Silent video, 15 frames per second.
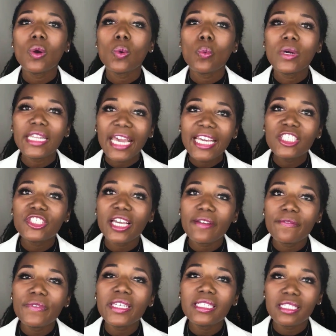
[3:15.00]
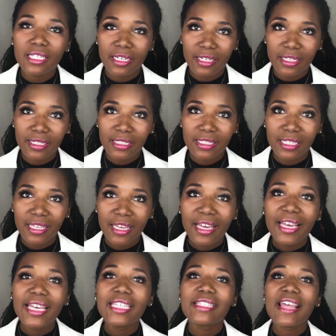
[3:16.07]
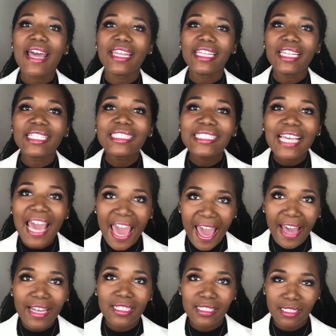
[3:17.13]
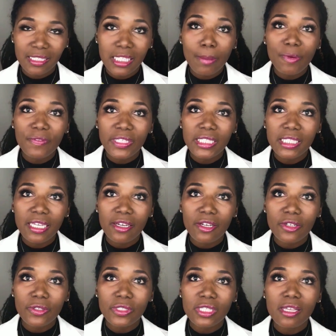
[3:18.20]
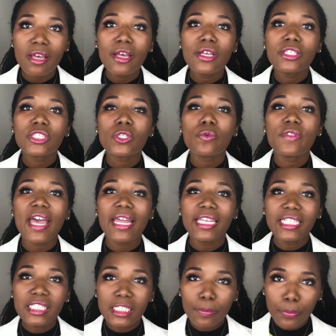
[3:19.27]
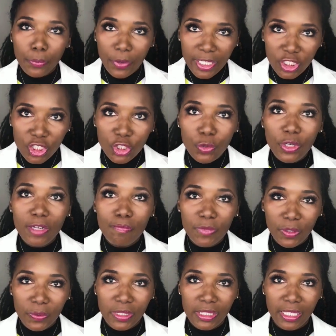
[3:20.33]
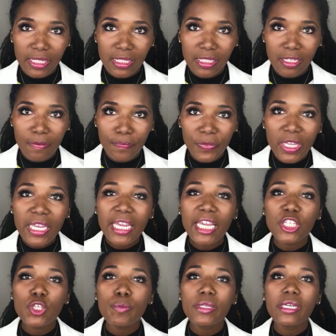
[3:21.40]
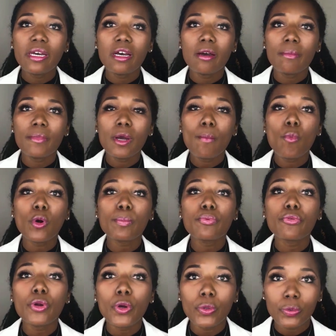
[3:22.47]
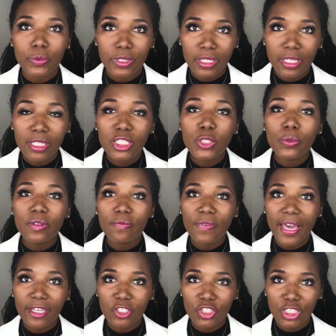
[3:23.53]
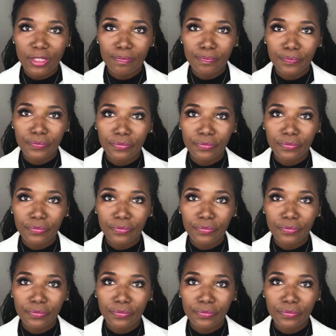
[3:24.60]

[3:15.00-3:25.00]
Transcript: What HIV does is that it attacks some of these cells so that it suppresses your immune system and you become more prone to infection